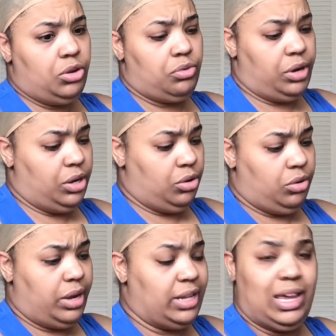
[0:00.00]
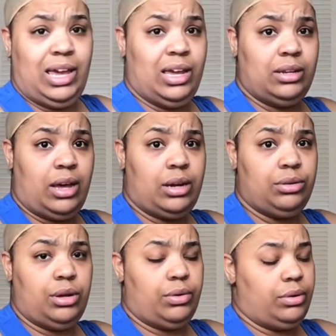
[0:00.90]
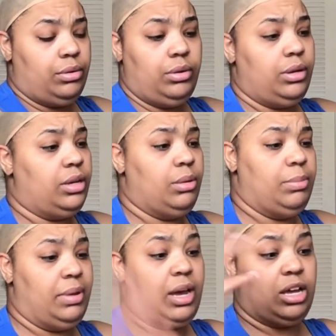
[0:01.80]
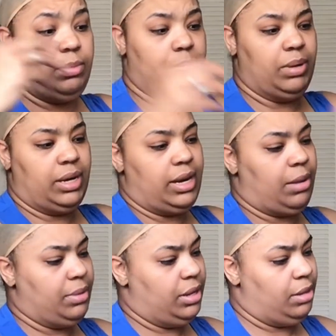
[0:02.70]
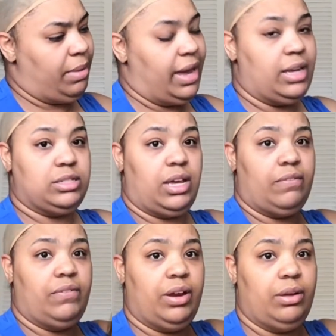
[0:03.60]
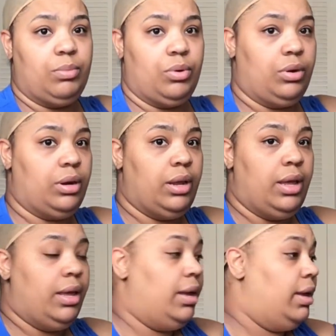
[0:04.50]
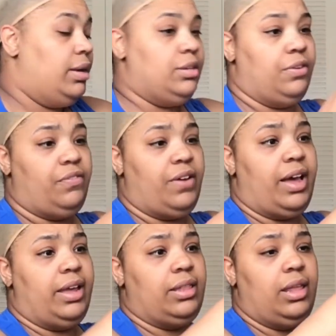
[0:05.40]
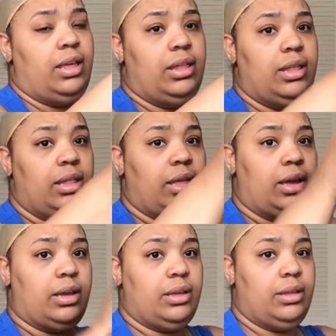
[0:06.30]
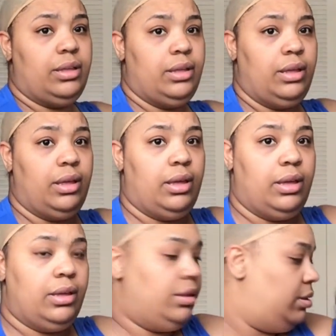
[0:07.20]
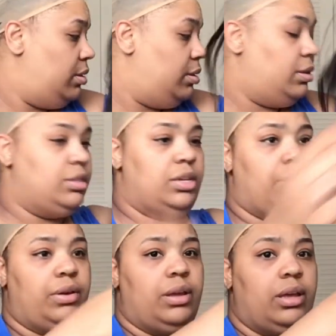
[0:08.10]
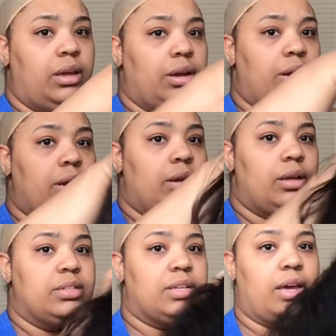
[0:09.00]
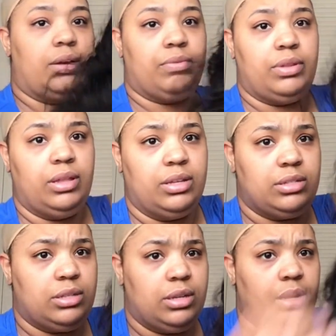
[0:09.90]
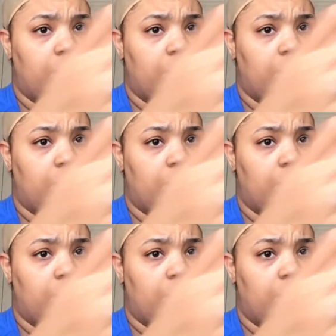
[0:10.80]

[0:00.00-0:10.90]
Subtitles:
crinkled at the end. I don't know. It could be me. I could be bugging out. But in the back, it's like very more defined. Like this area here. It's like really this